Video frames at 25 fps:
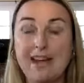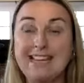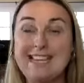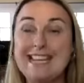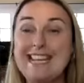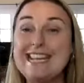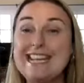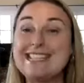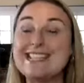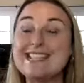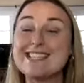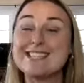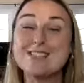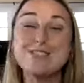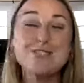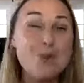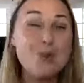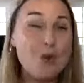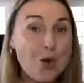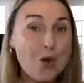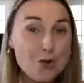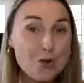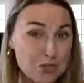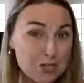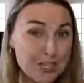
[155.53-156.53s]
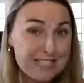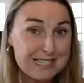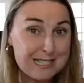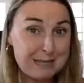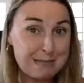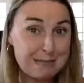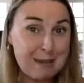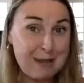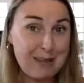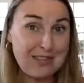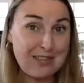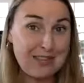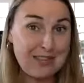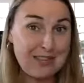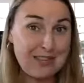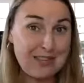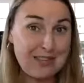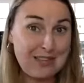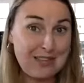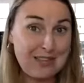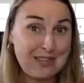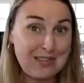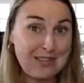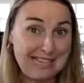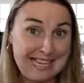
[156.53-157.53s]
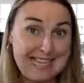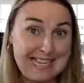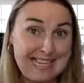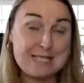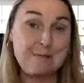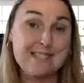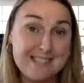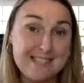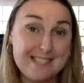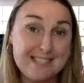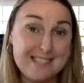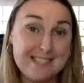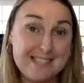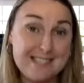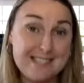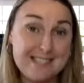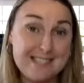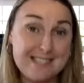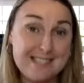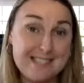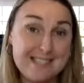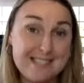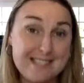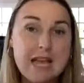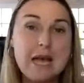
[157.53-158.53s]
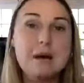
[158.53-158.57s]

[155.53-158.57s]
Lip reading: our needs is not just about the needs themselves,